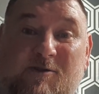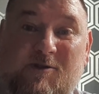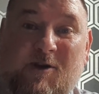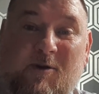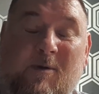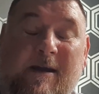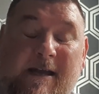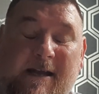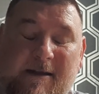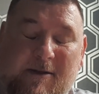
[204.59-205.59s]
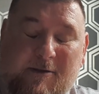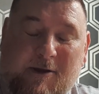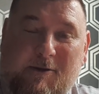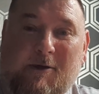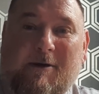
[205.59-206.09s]
So
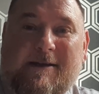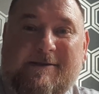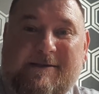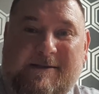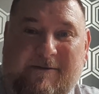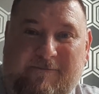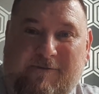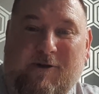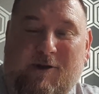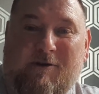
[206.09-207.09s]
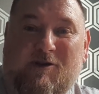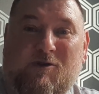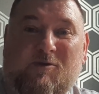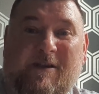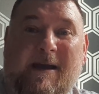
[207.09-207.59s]
there is further
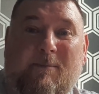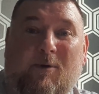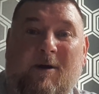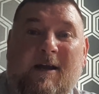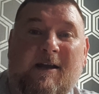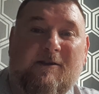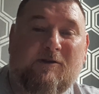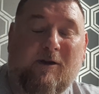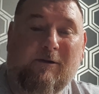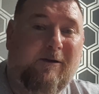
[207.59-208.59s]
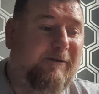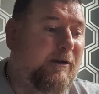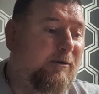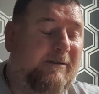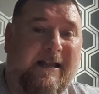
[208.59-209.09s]
issues there, but there's a lovely
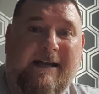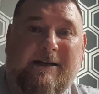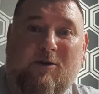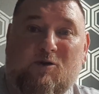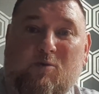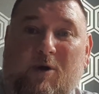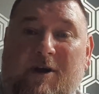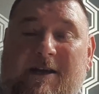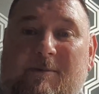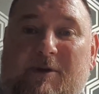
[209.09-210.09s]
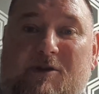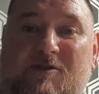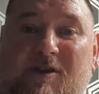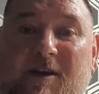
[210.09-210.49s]
young lady who's working with us